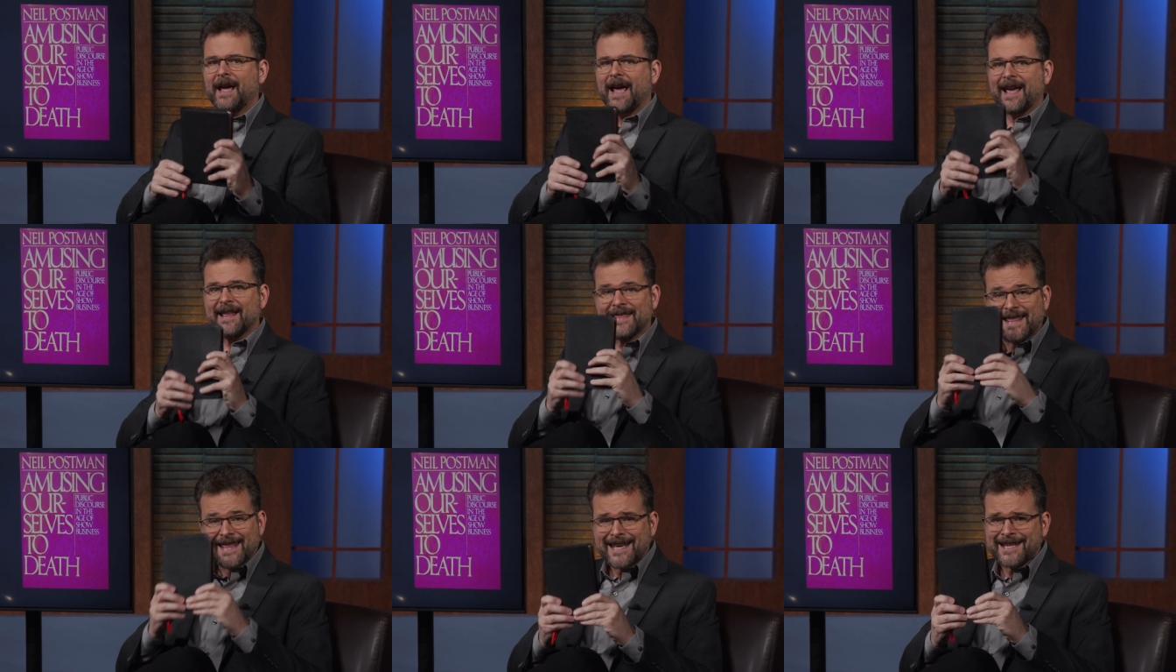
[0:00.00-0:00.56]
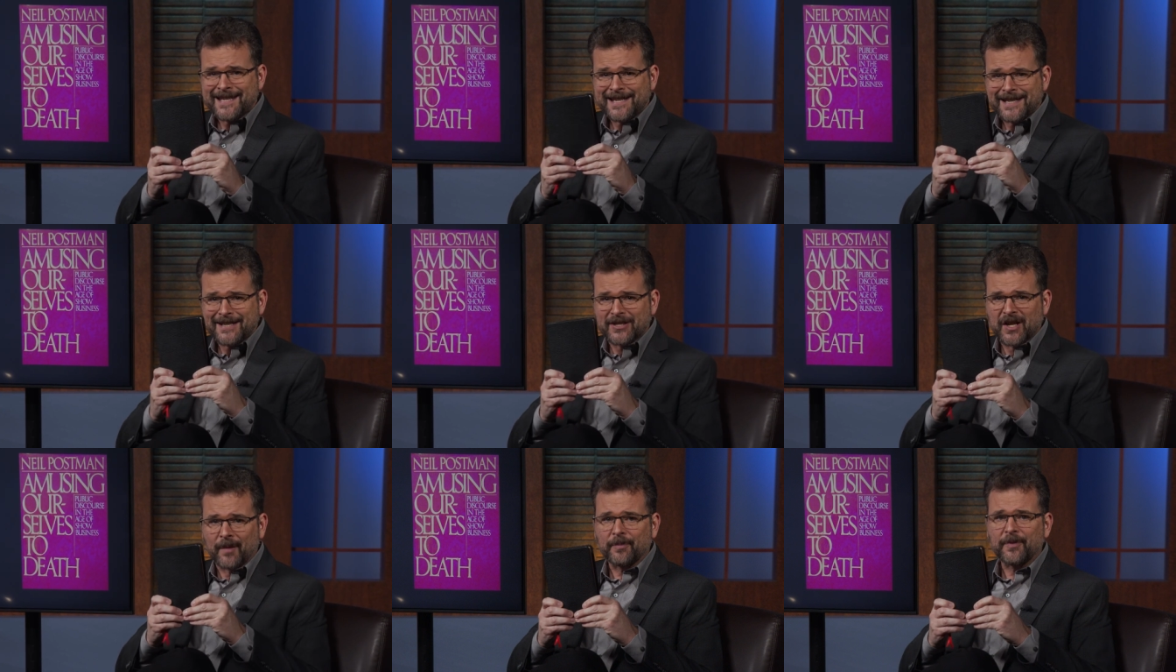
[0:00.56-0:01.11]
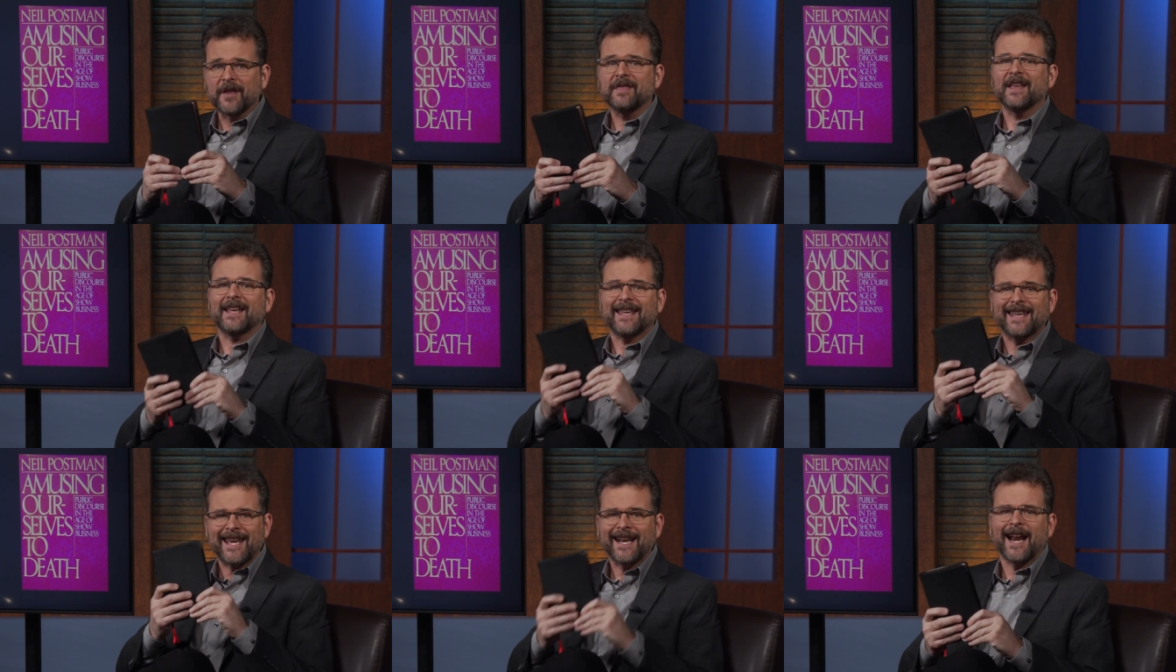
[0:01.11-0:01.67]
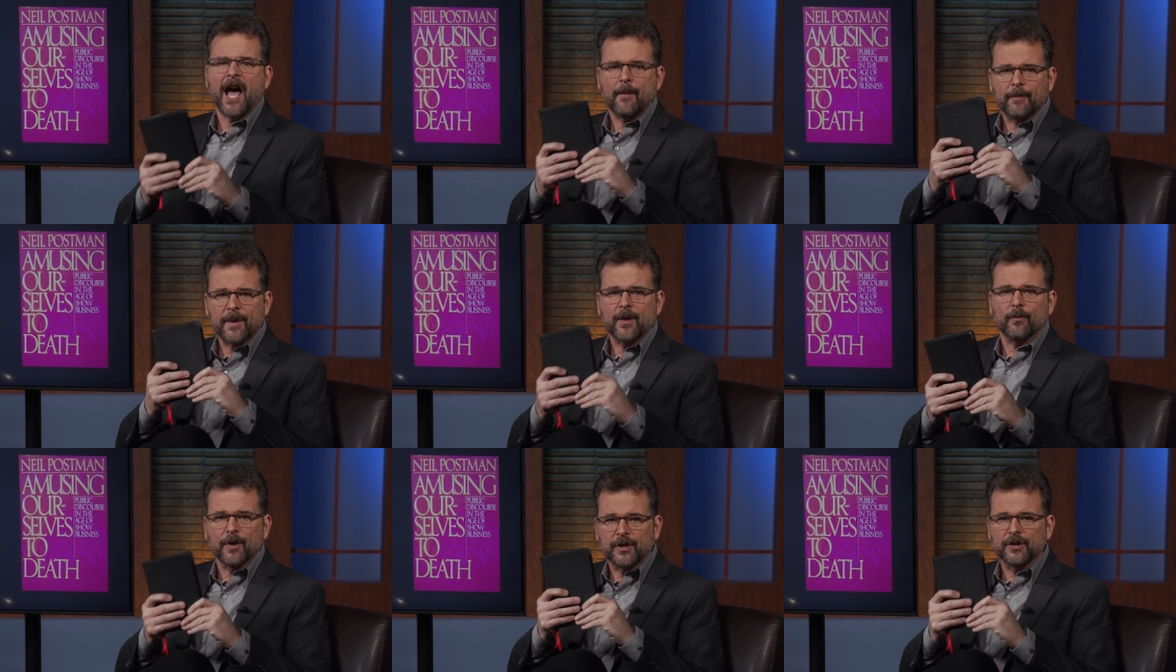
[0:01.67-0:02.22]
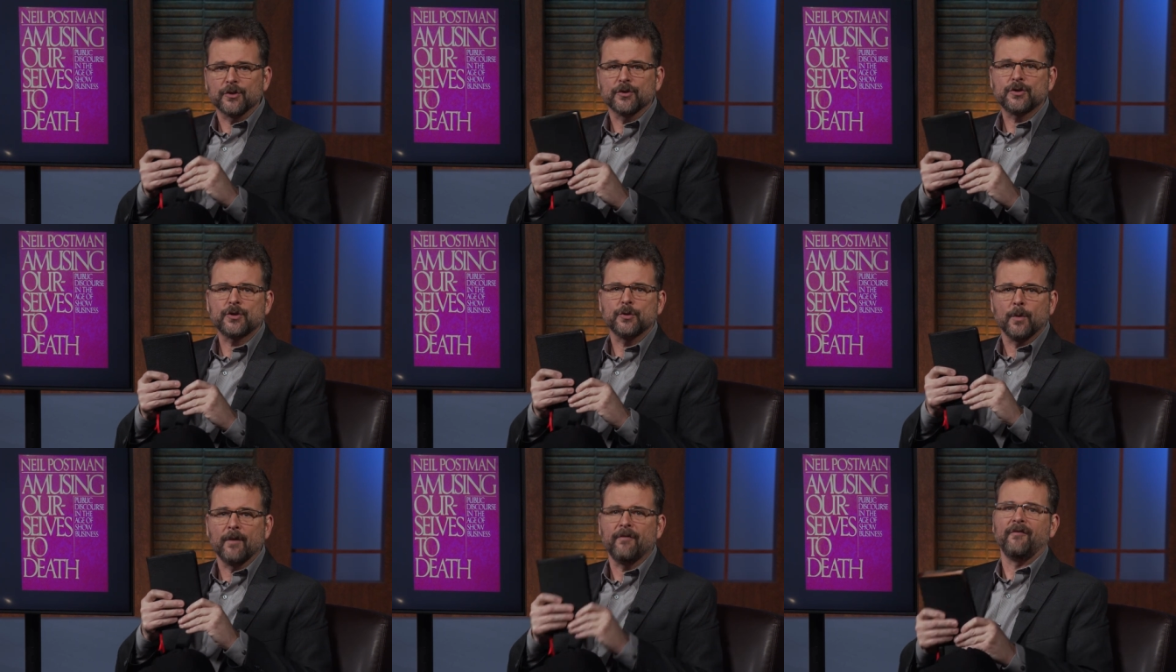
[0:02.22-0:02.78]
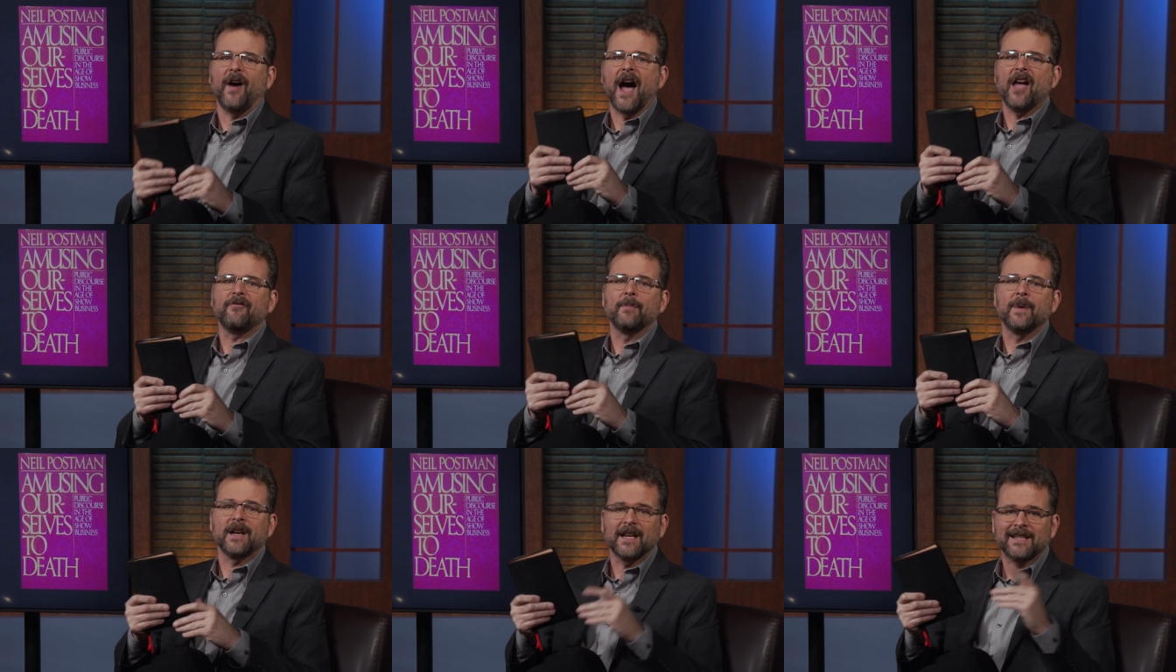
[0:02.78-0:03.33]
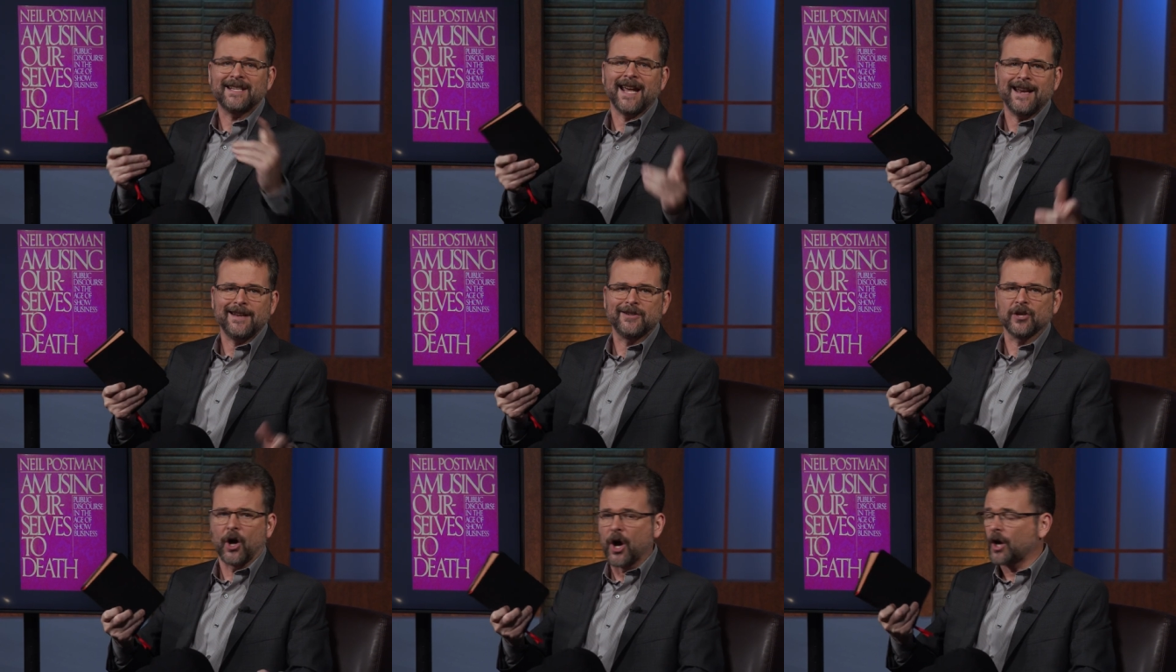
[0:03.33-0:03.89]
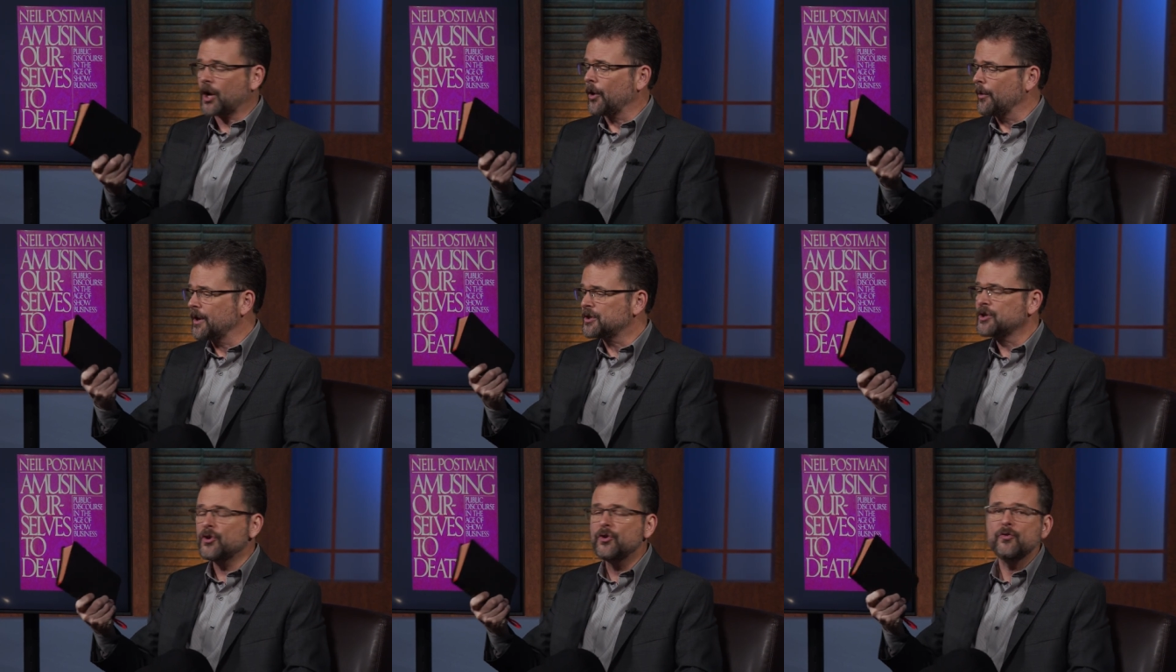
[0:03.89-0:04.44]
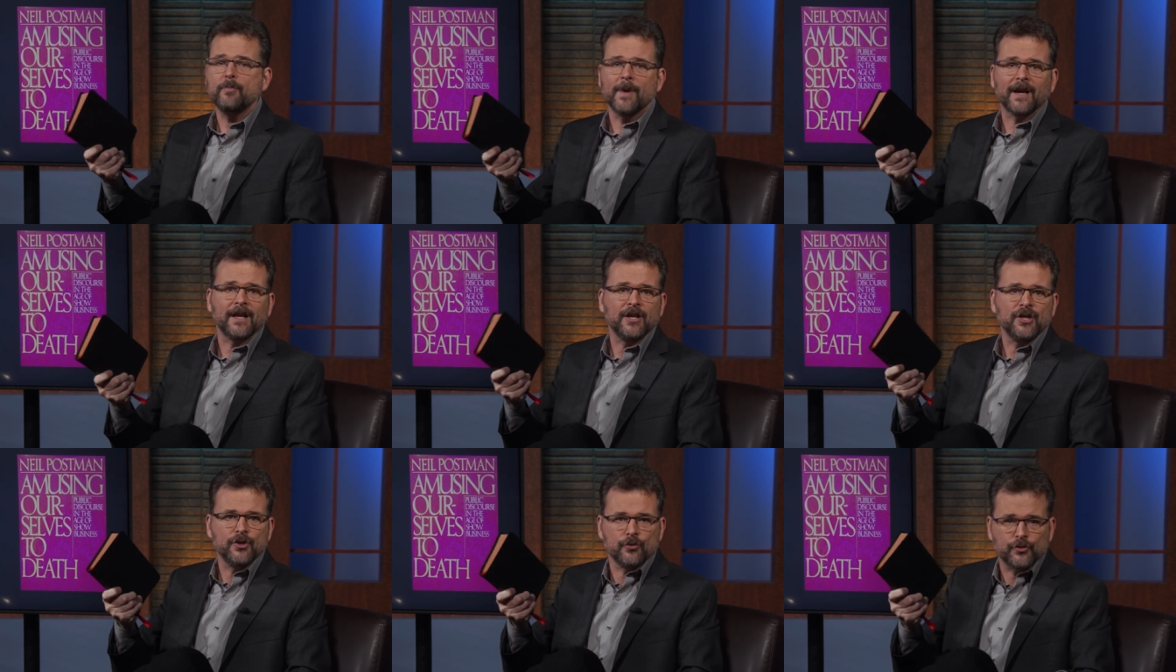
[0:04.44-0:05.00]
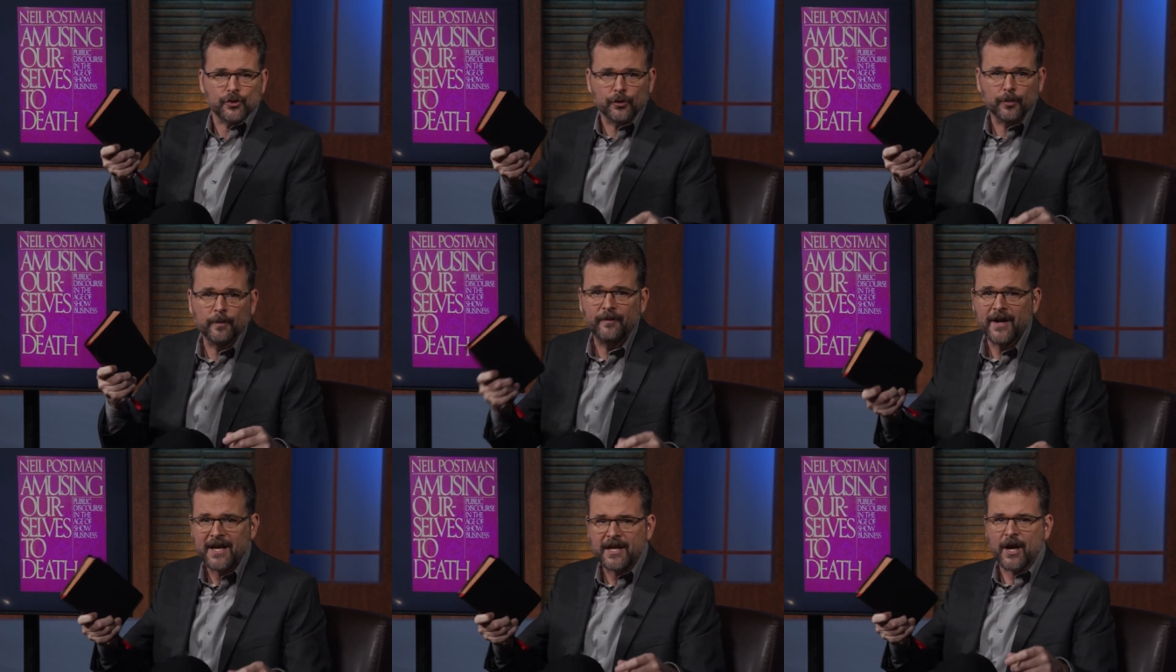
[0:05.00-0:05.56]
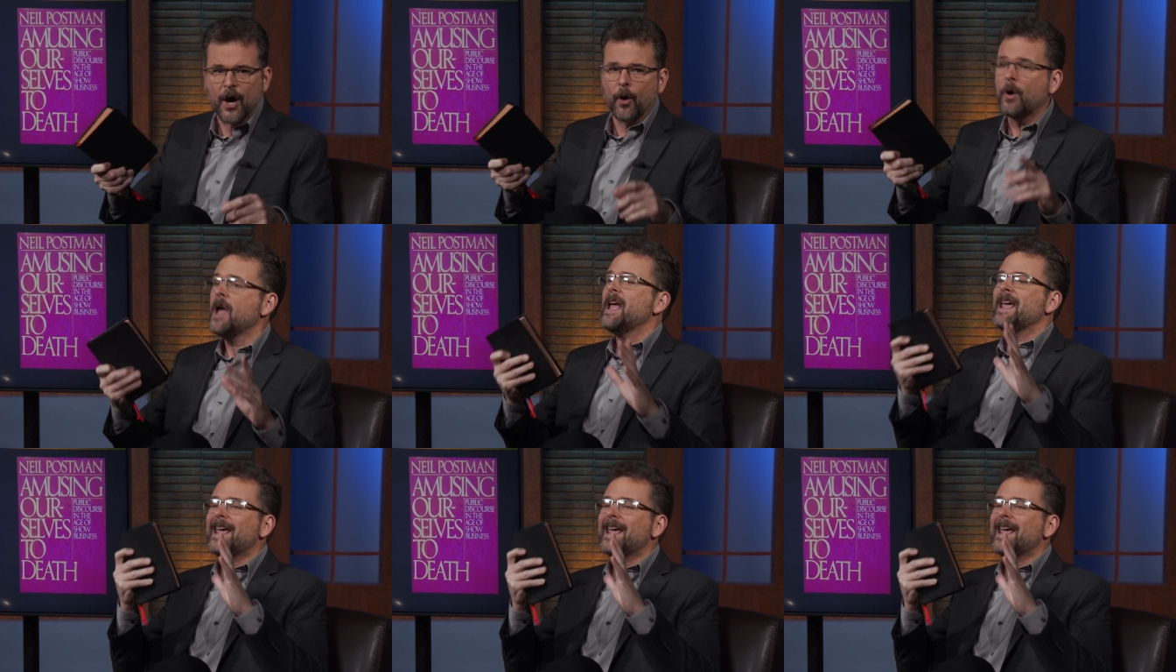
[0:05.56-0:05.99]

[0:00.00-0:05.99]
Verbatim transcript: And this is something that cannot be reduced to a five minute TED talk or a two minute YouTube video.